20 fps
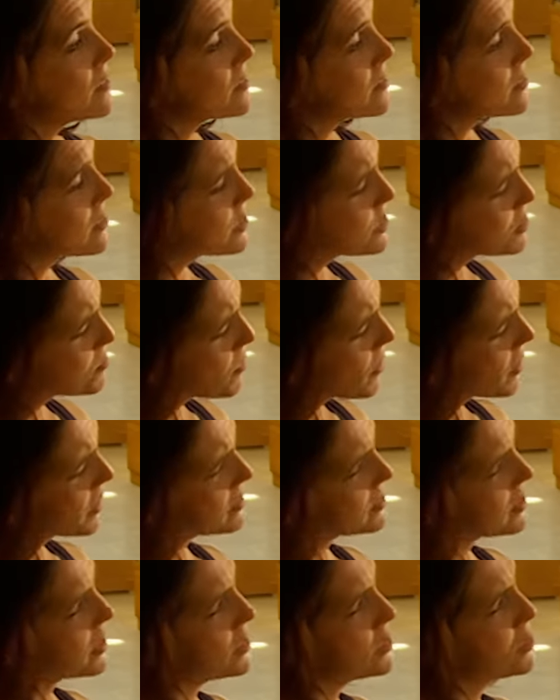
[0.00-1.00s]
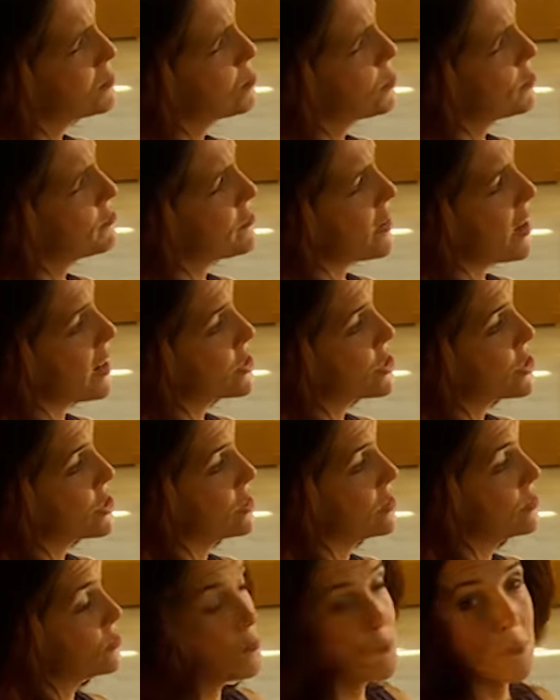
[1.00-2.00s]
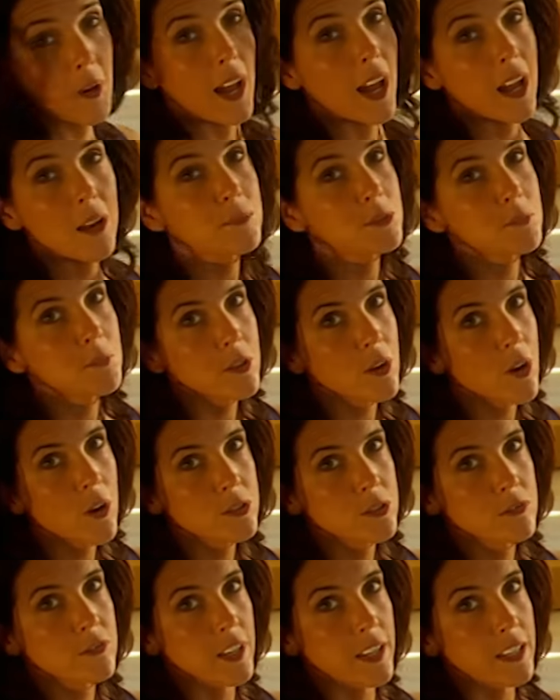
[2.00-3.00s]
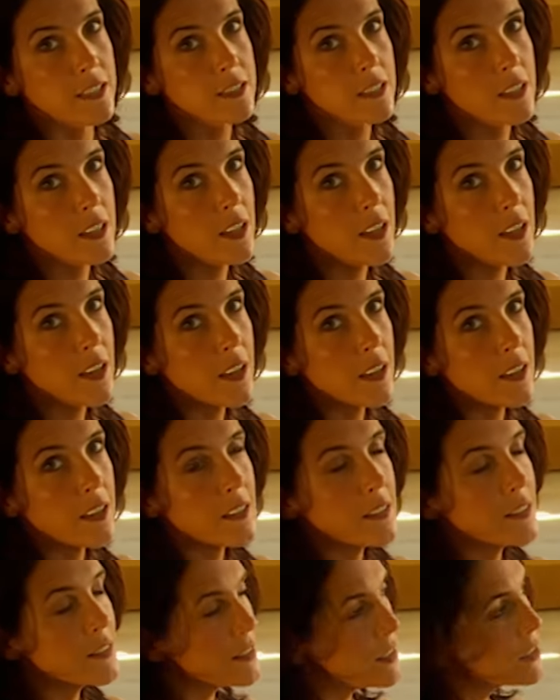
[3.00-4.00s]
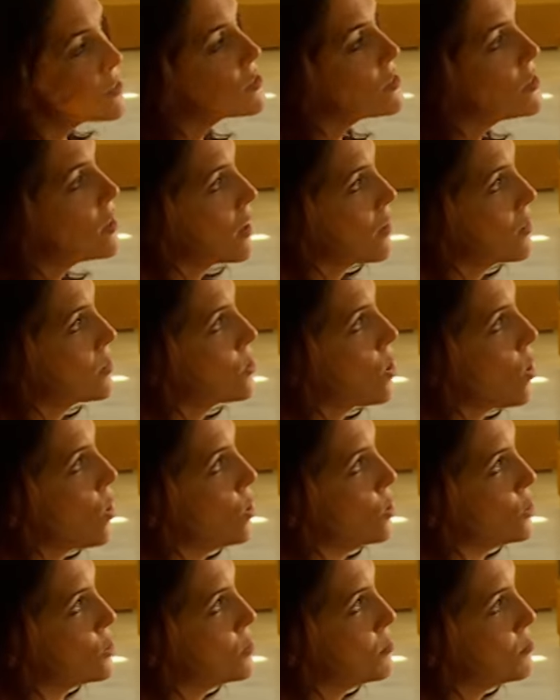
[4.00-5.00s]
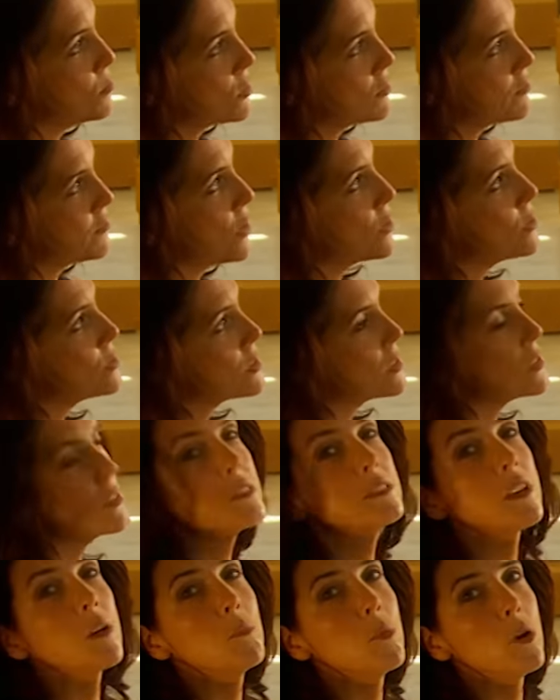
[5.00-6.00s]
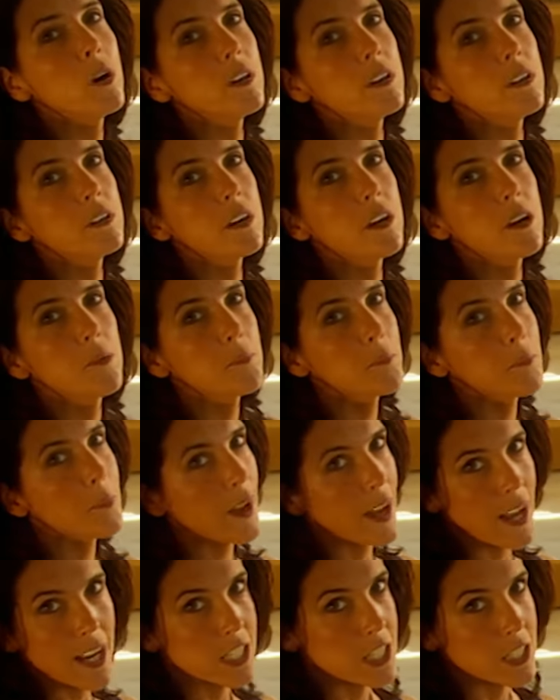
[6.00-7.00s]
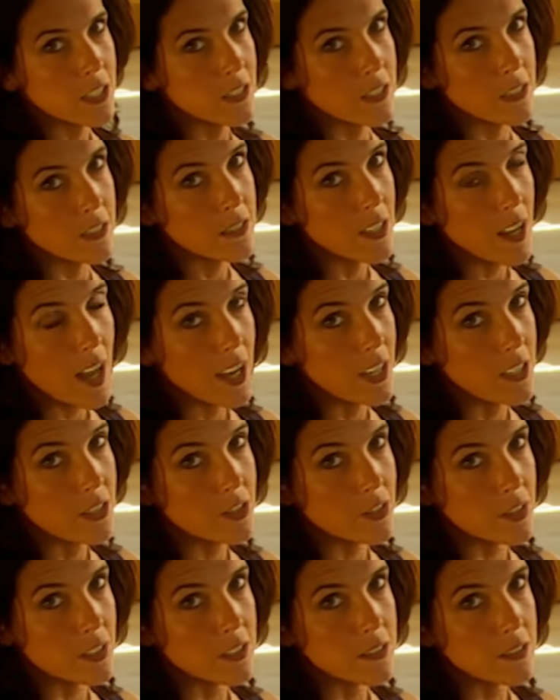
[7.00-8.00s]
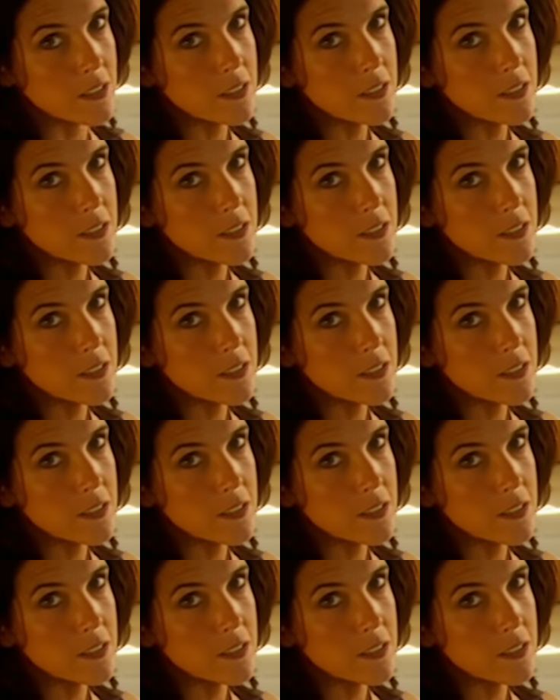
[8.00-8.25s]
Despite his perfection, or perhaps because of it, this young god provoked in someone a passionate hatred.